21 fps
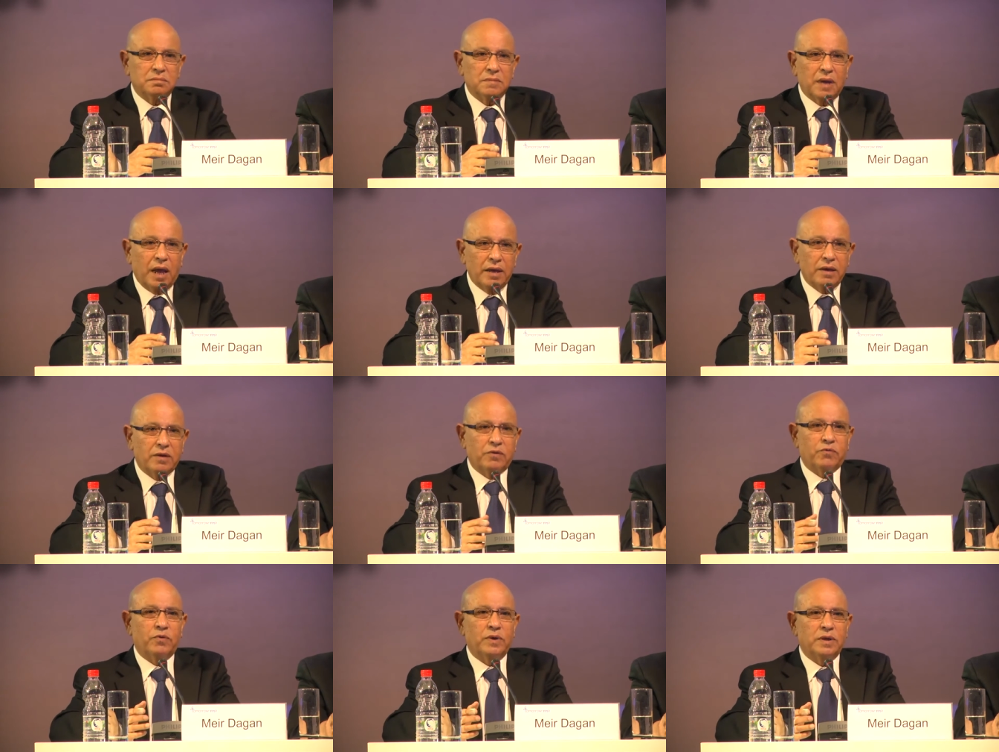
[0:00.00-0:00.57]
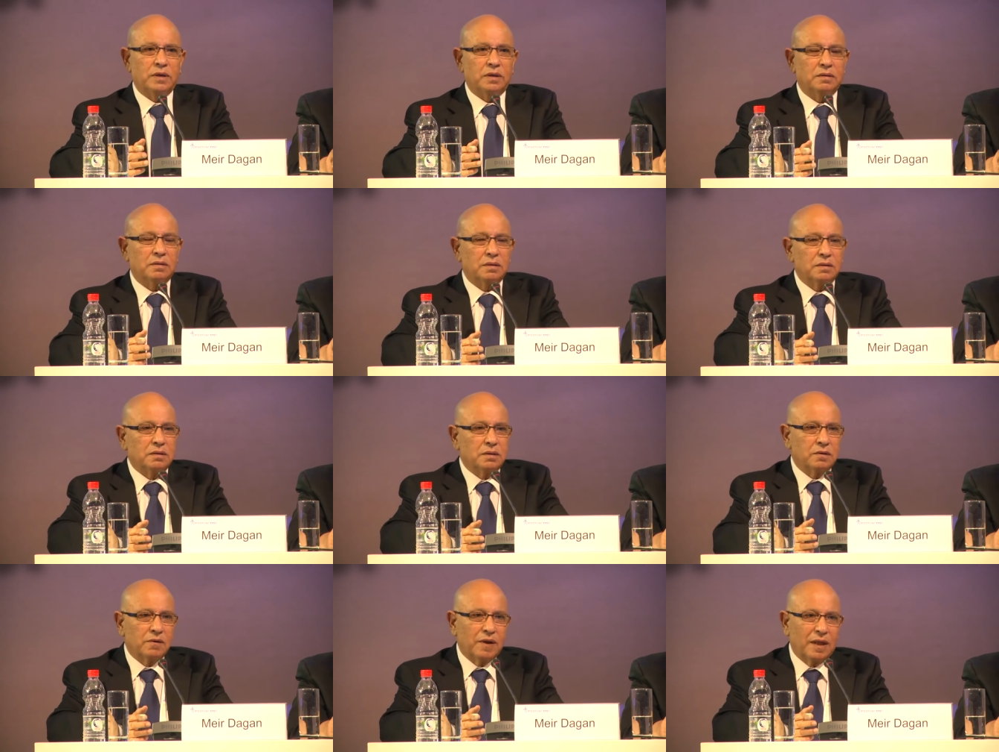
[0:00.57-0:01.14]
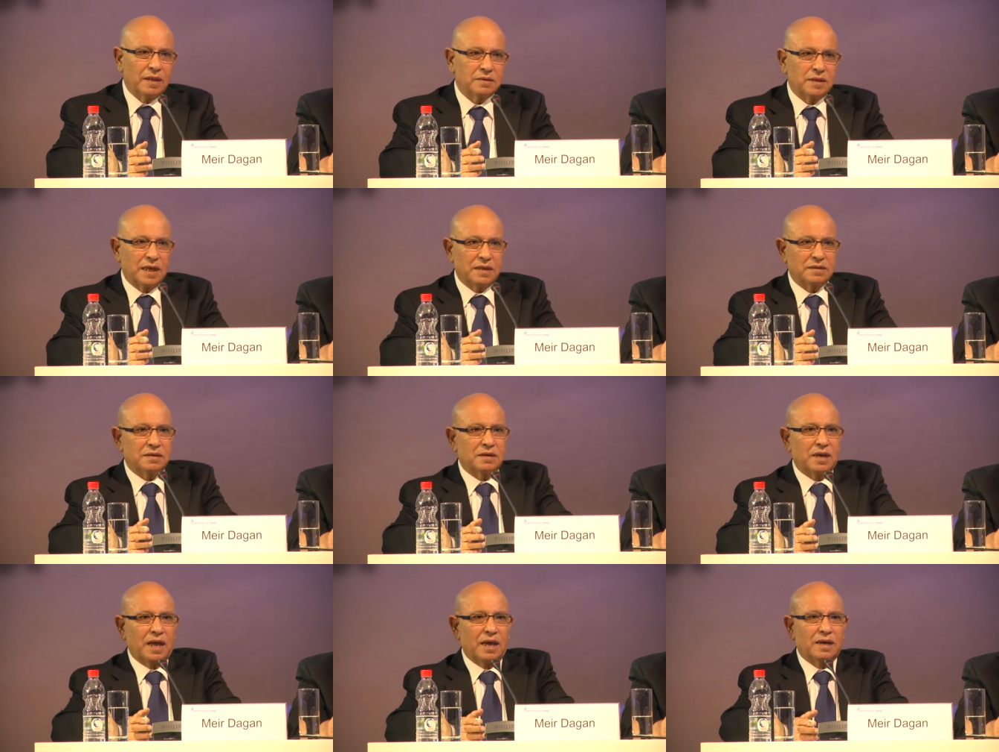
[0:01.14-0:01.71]
I agree, Iran
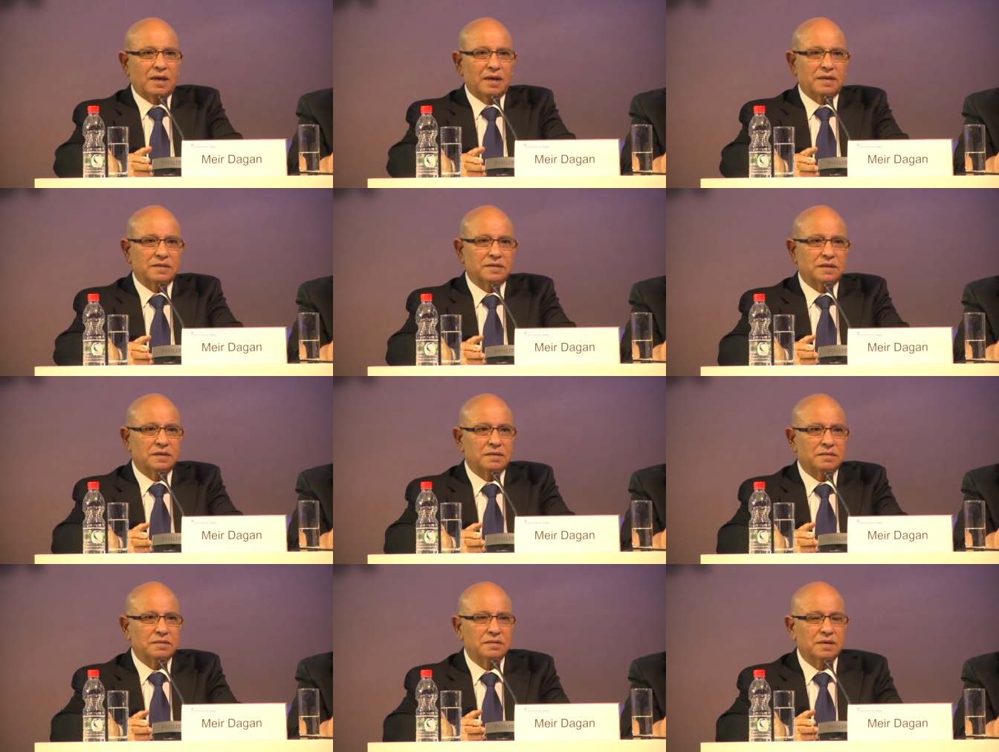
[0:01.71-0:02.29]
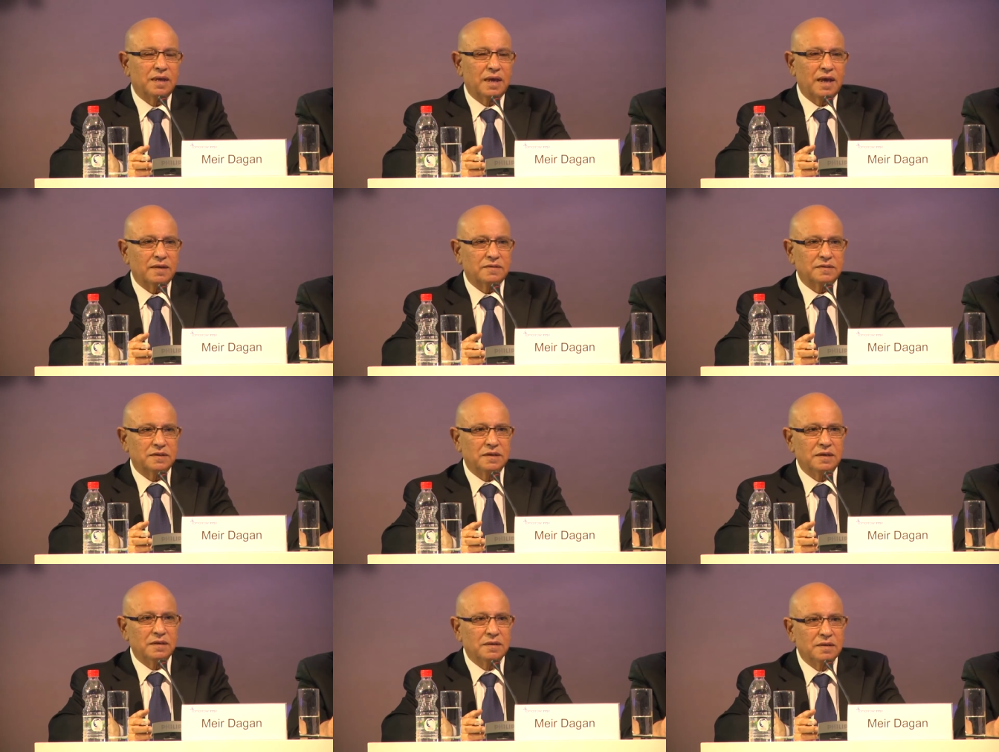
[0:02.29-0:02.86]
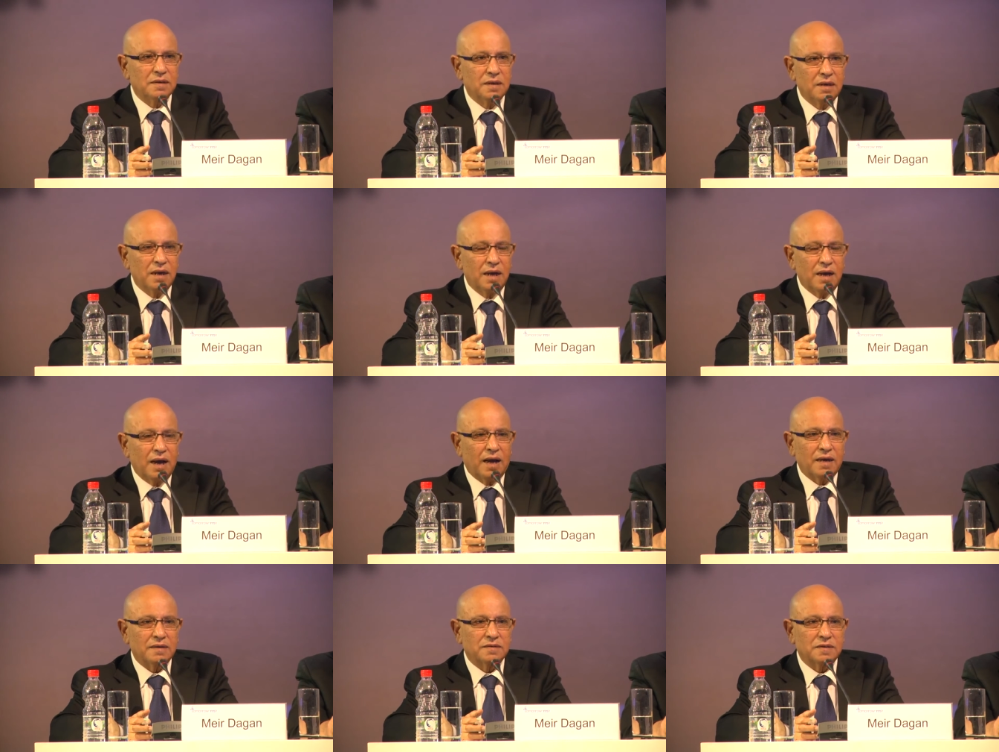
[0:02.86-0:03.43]
doesn't like us, and they see
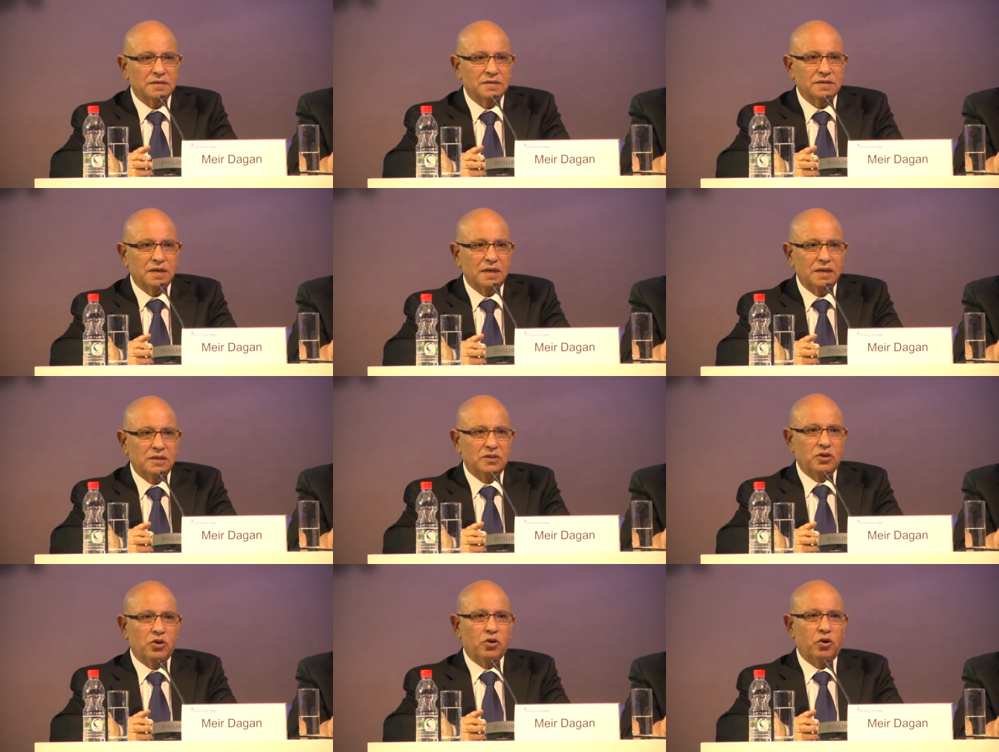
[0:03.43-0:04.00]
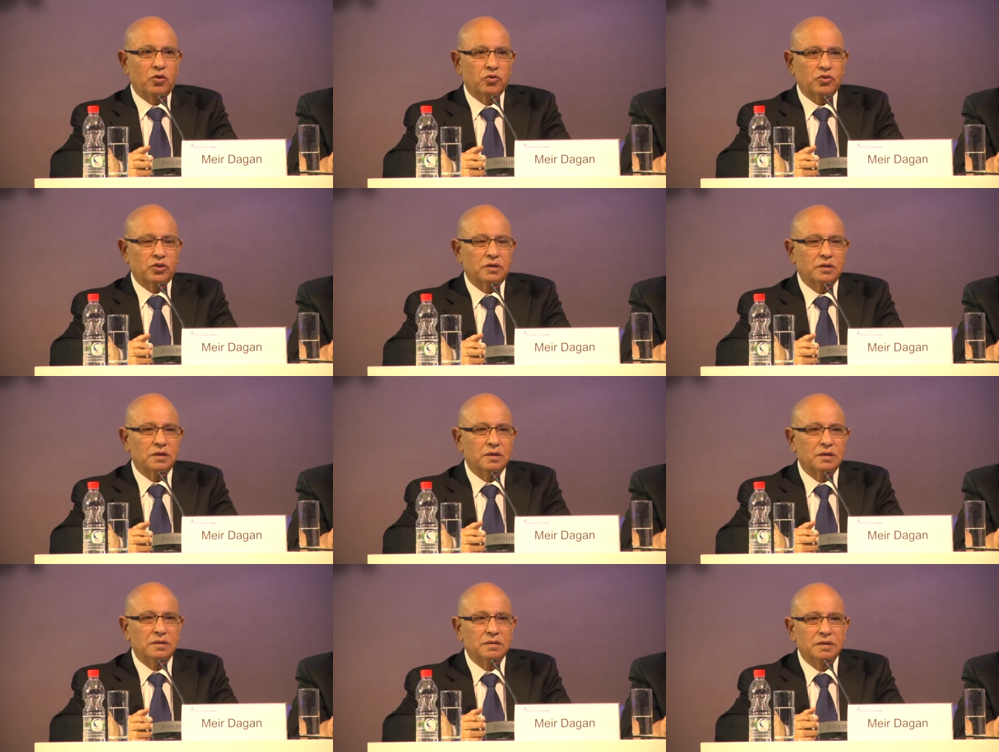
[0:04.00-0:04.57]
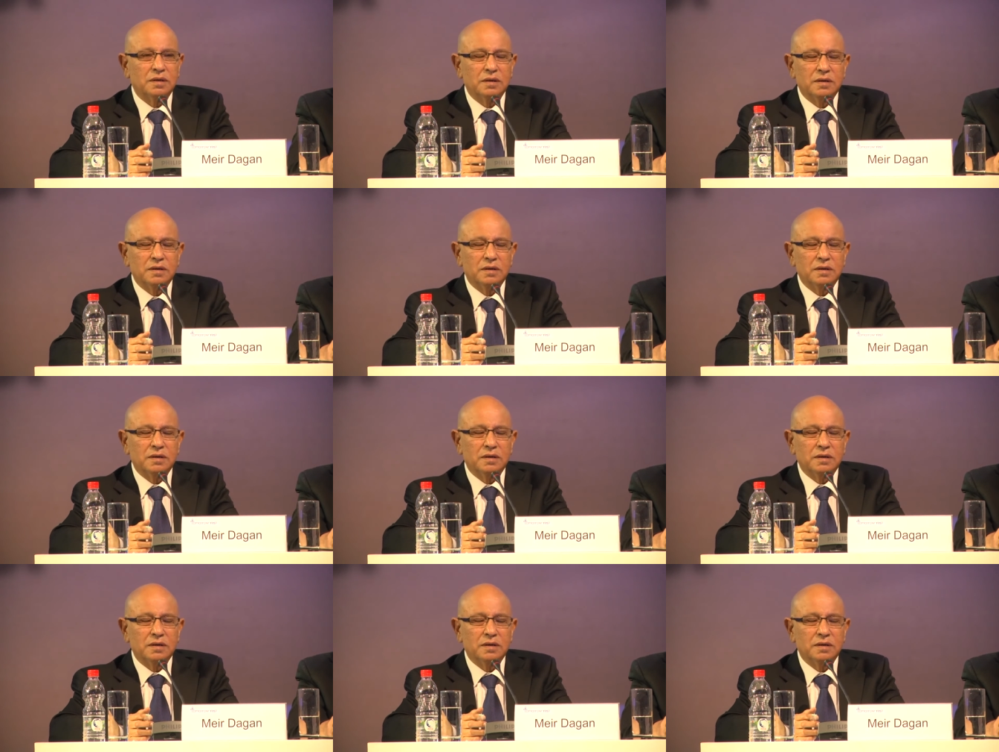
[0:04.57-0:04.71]
us as an ideological